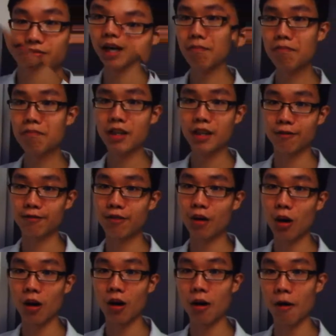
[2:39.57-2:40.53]
Number
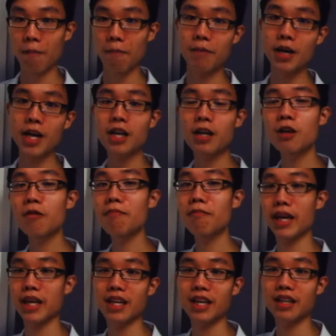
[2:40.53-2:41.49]
4,
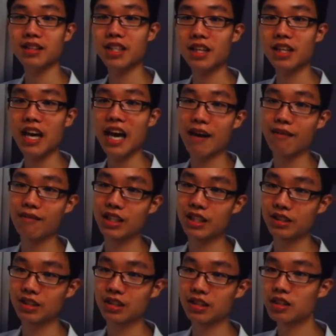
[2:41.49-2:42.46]
paleomagnetic
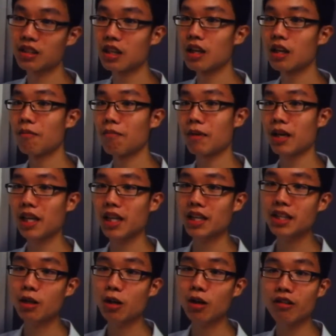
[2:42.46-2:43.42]
evidence.
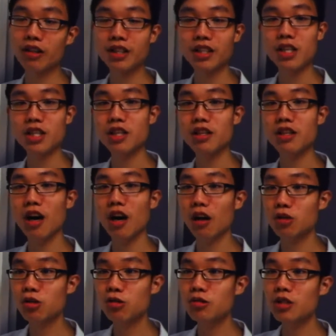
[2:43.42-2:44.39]
Magnetic orientation
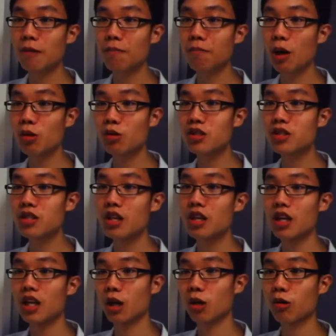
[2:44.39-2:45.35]
to the poles
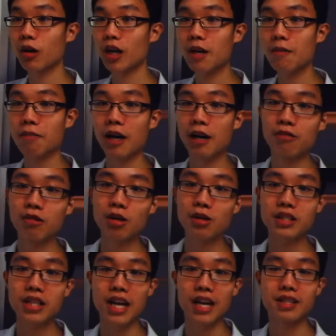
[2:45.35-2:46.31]
acquired by
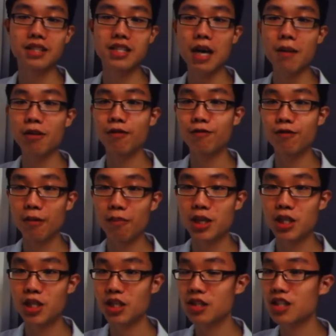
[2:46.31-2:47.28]
rocks at the time of
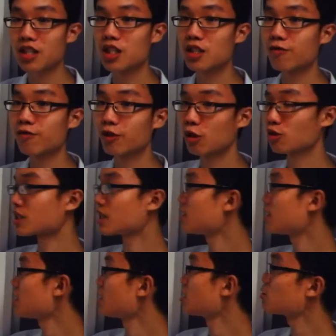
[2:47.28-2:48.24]
formation is
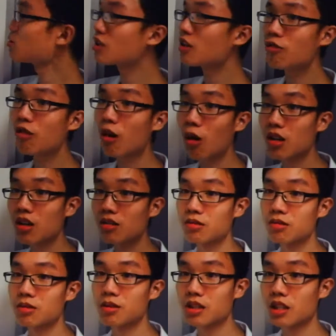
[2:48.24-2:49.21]
frozen into the rock.
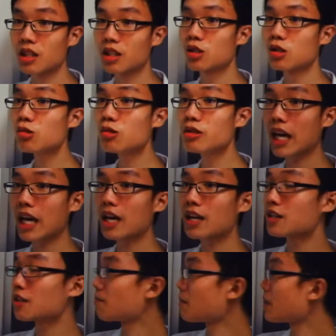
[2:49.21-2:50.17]

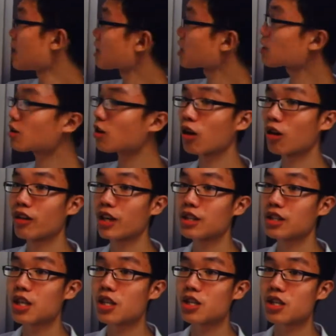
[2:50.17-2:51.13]
Today, the magnetic
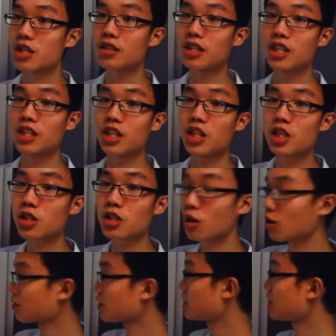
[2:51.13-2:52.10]
orientation in each
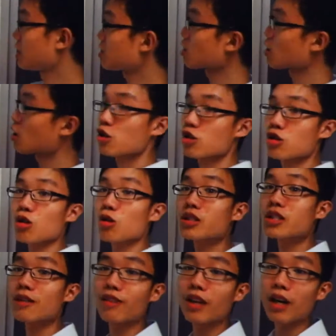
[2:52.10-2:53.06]
continent
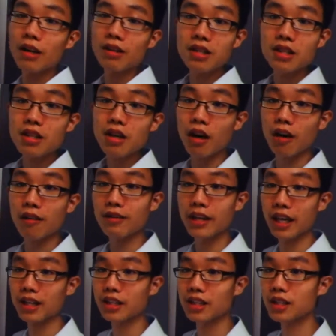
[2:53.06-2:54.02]
shows a variety of
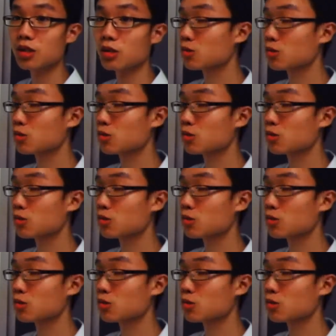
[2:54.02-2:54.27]
angles